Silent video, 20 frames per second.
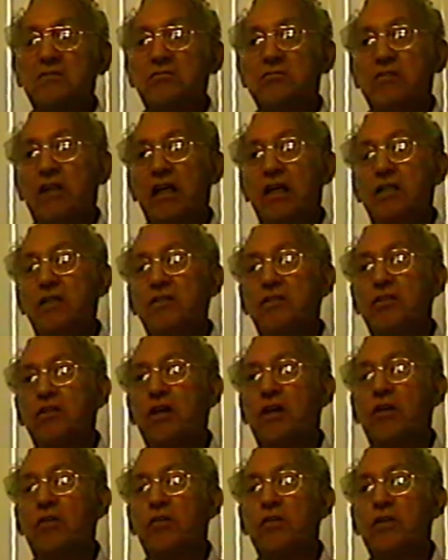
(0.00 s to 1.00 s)
I don't know
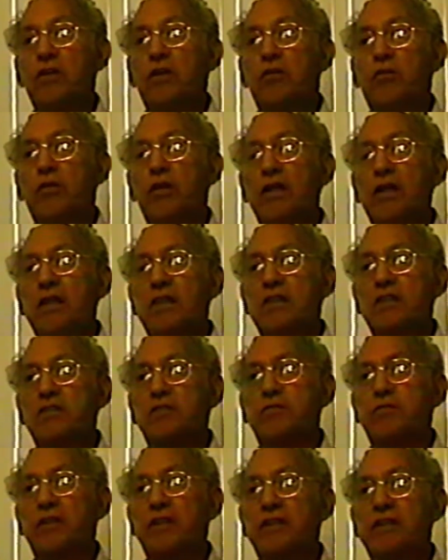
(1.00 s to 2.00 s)
how old I was,
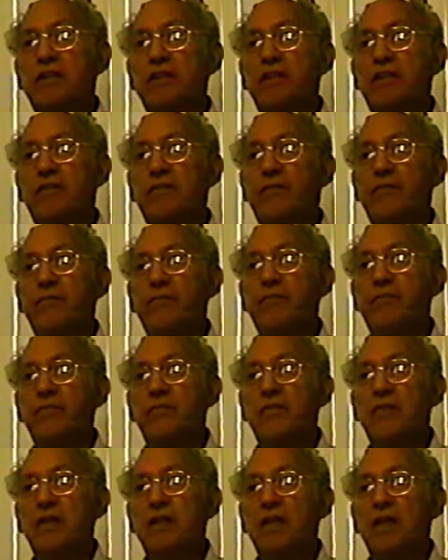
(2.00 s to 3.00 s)
but
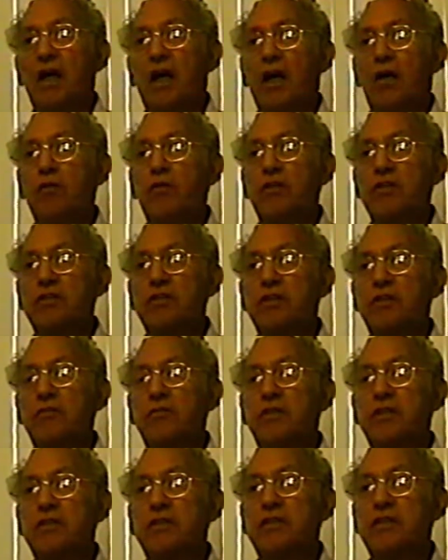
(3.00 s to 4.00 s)
I was about